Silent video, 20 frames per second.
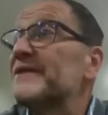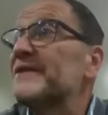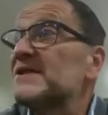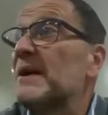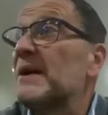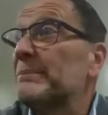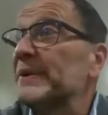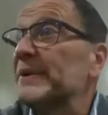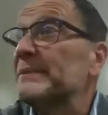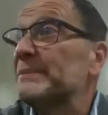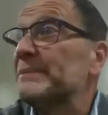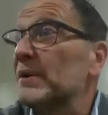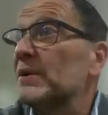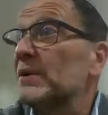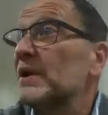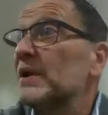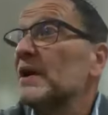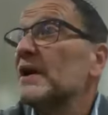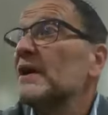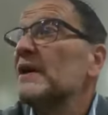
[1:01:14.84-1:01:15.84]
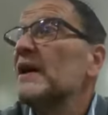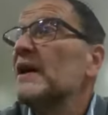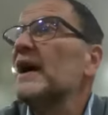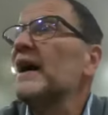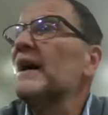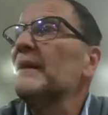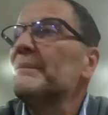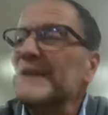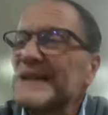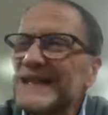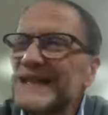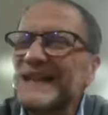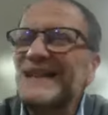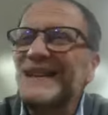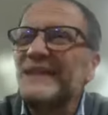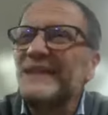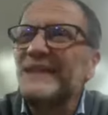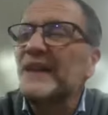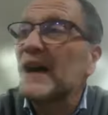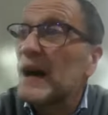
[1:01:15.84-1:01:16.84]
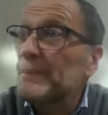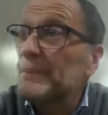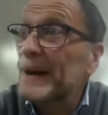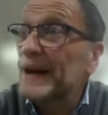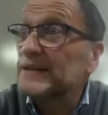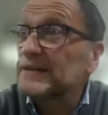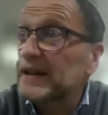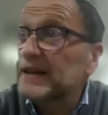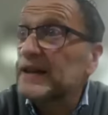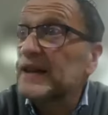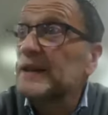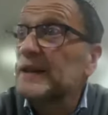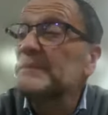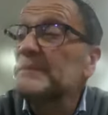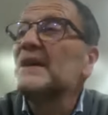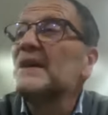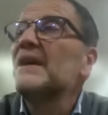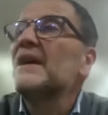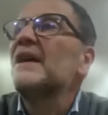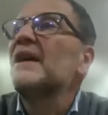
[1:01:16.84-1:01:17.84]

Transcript: for some people uh, particularly the Chabadnikim.